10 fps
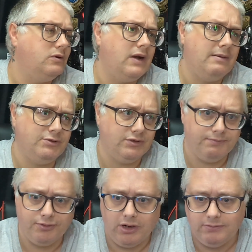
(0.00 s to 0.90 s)

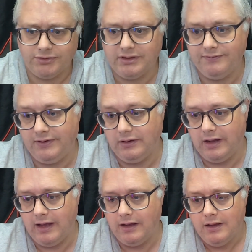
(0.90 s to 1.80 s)
Amazon Prime or something
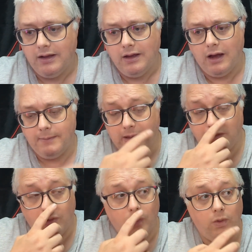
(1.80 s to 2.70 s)
like that. I
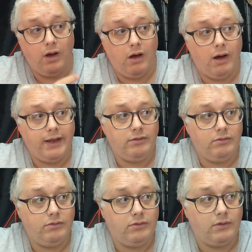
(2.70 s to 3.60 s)
mean, I
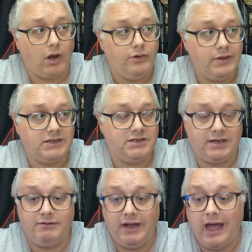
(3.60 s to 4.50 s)
don't
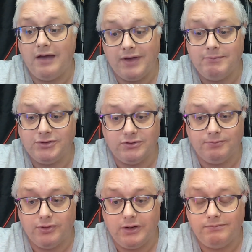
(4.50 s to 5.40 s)
necessarily have
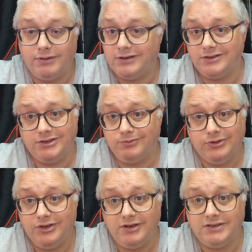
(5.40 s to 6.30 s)
Amazon Prime because I just
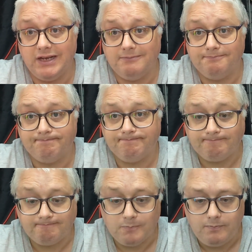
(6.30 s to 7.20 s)
wouldn't use it.
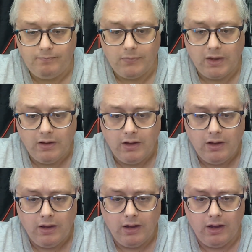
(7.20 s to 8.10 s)

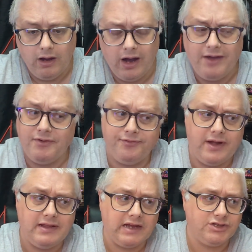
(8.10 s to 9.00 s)
I have a
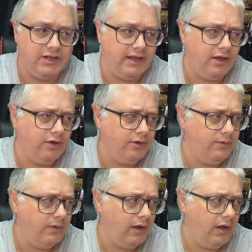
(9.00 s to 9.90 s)
friend actually
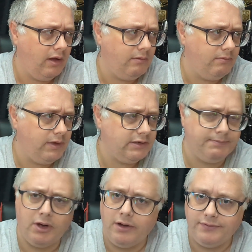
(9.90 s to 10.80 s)
who is
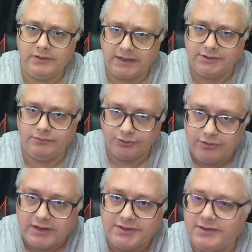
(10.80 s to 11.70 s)
part of the National
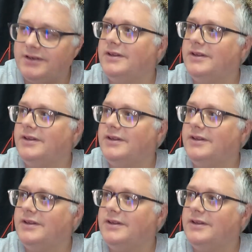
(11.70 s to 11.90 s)
Trust.